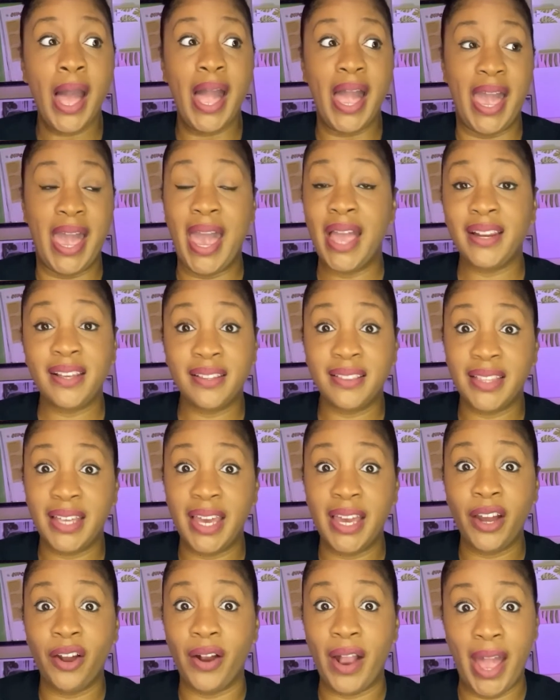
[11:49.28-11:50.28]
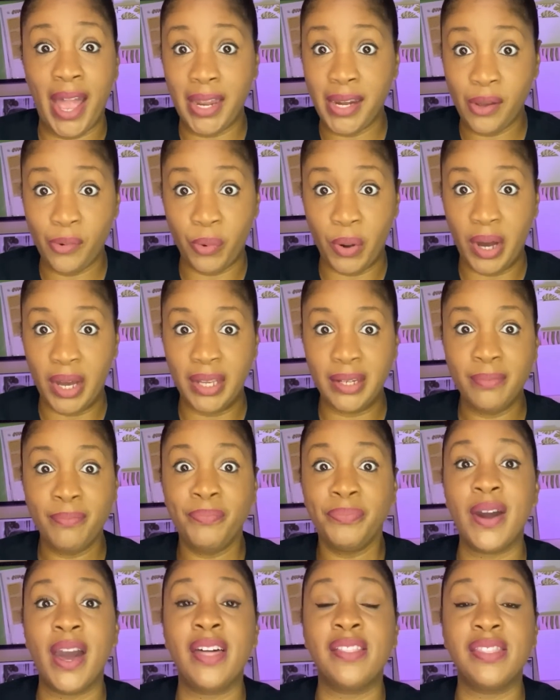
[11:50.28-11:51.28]
anything or anyone,
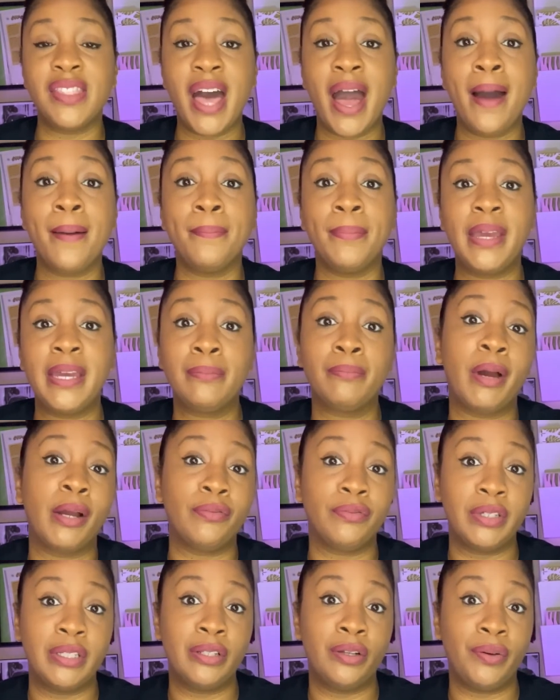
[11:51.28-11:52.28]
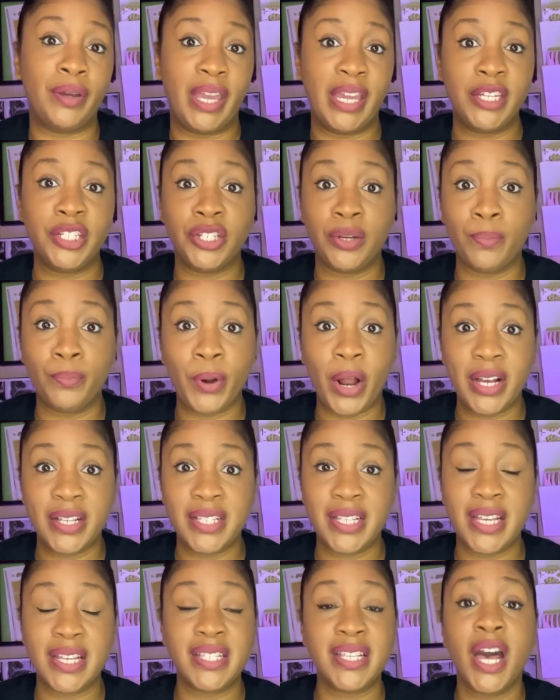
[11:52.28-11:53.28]
and that made my relocation
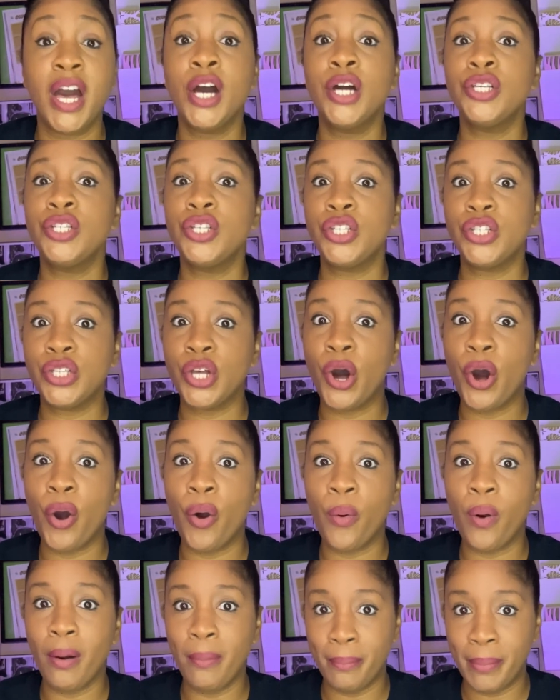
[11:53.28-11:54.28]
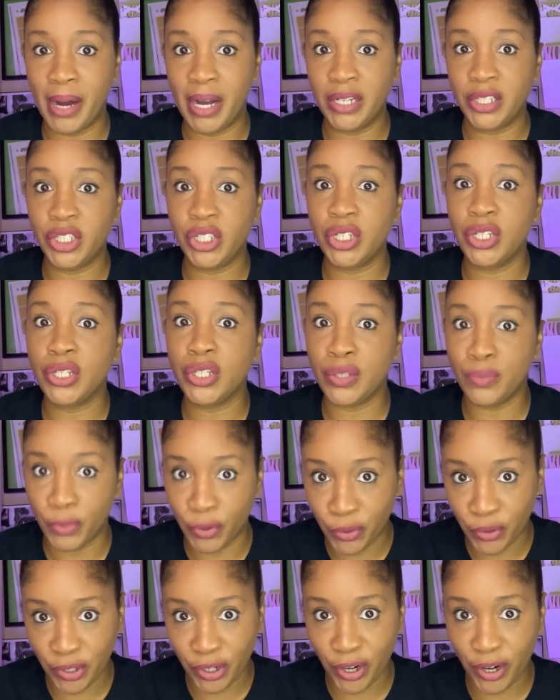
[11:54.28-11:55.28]
process so much
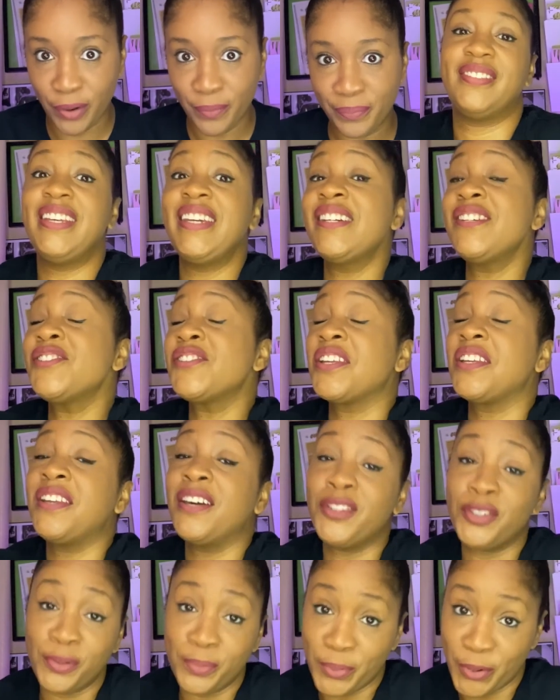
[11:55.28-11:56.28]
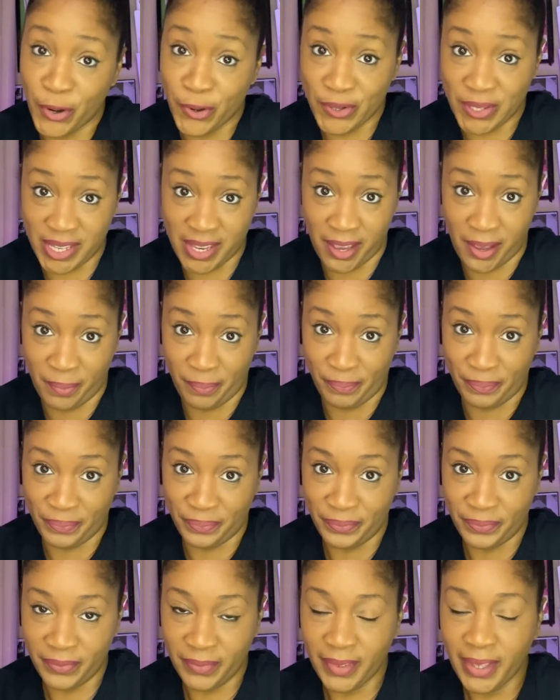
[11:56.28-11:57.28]
smoother. Here's another pro tip.
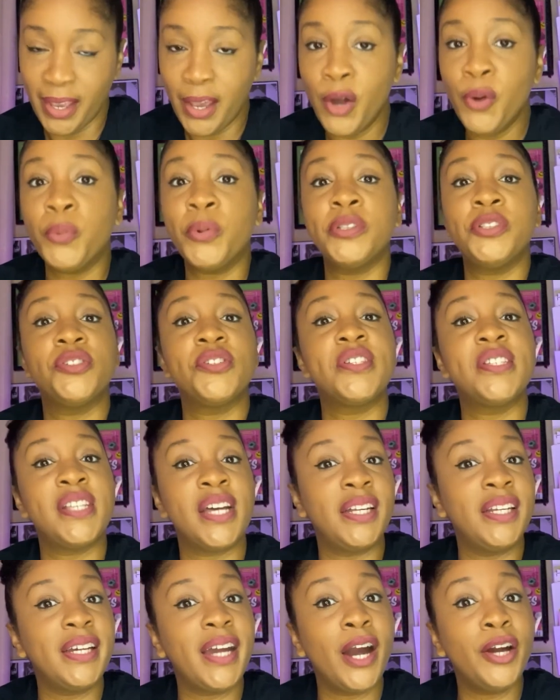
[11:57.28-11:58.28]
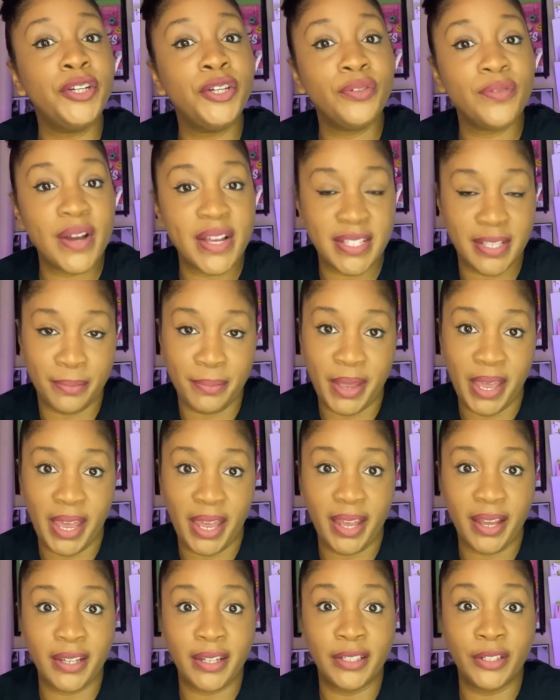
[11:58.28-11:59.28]
When you're sending out your
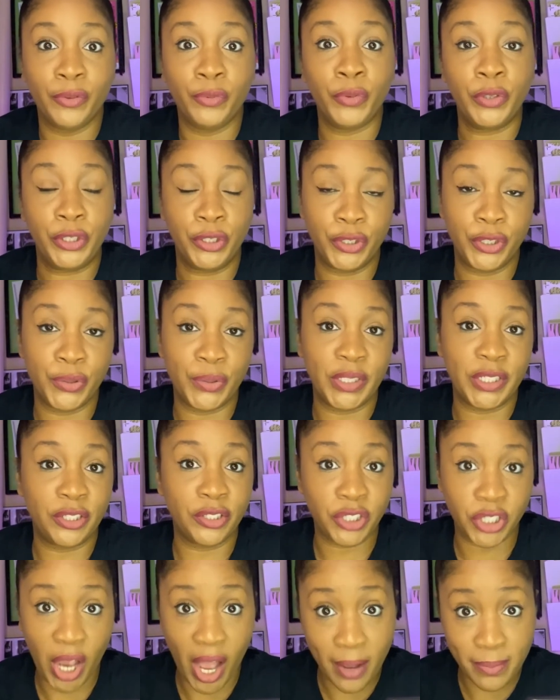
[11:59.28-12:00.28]
resume, when you're doing your job